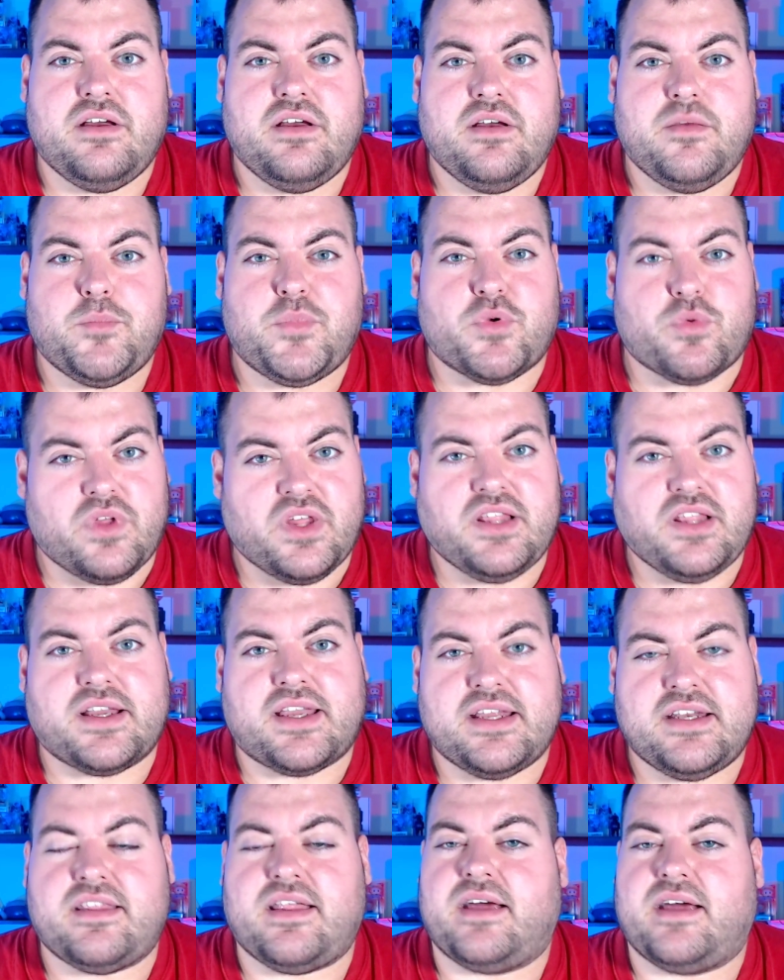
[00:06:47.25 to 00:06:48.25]
But really look
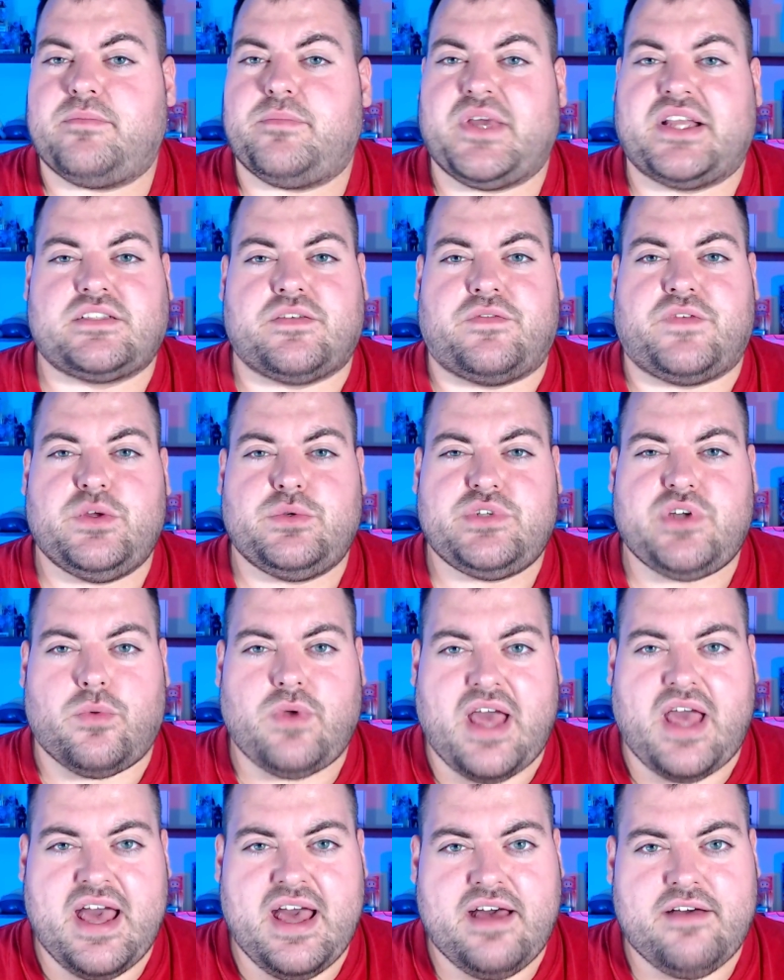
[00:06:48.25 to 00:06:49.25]
into that, because if you don't
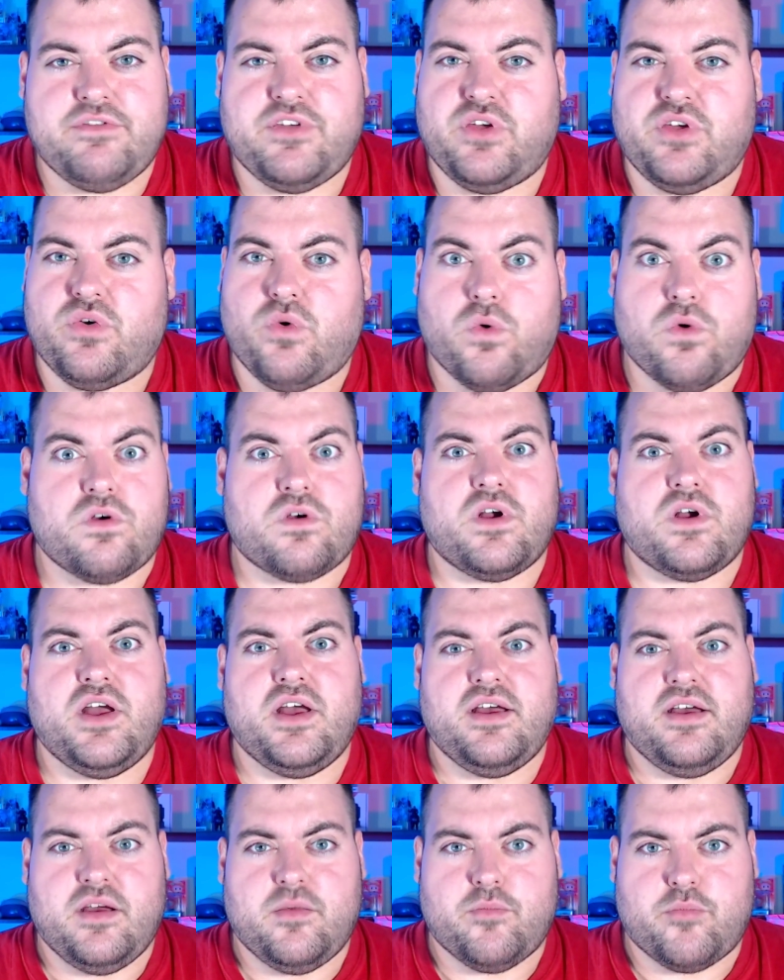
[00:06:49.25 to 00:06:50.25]
have your
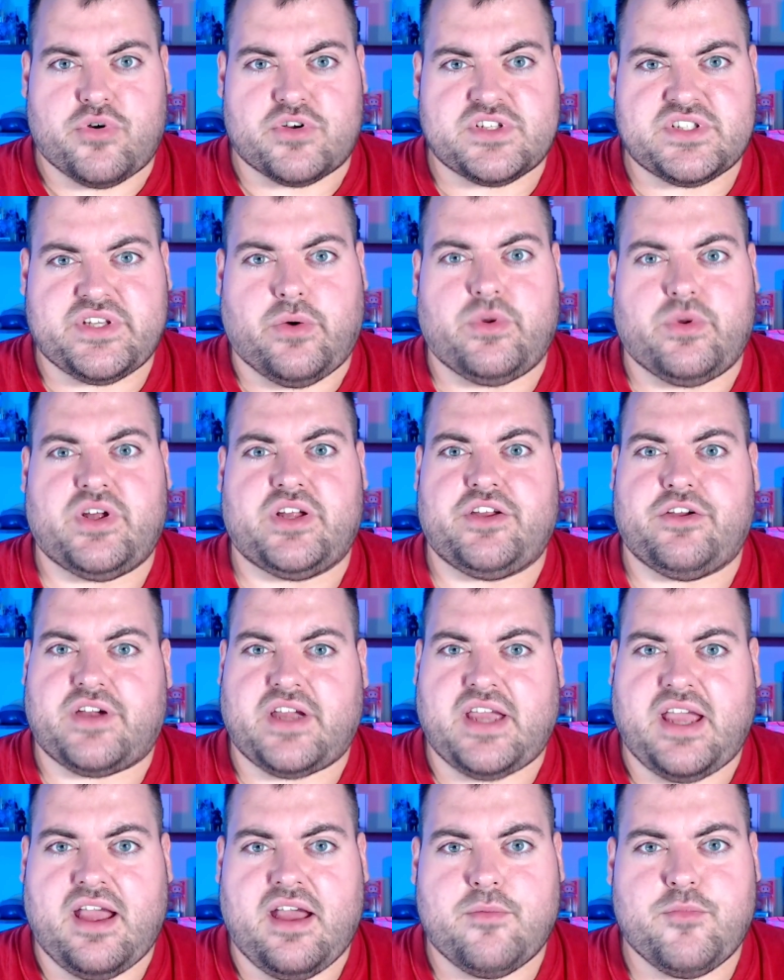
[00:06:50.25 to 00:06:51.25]
persona, your
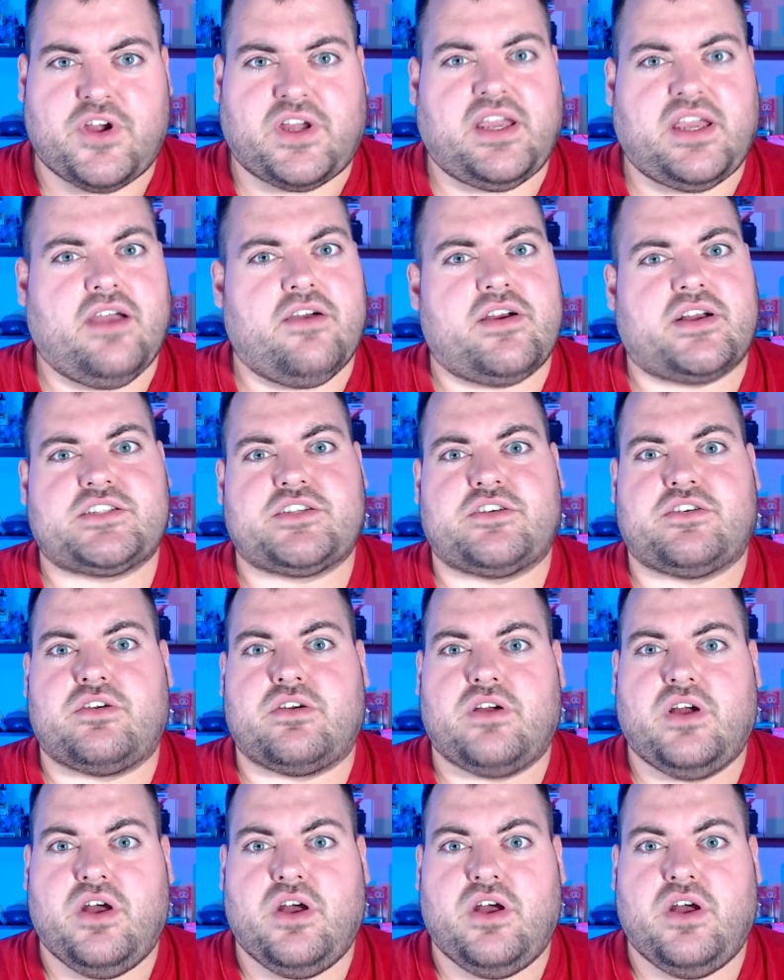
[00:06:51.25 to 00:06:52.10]
camera character,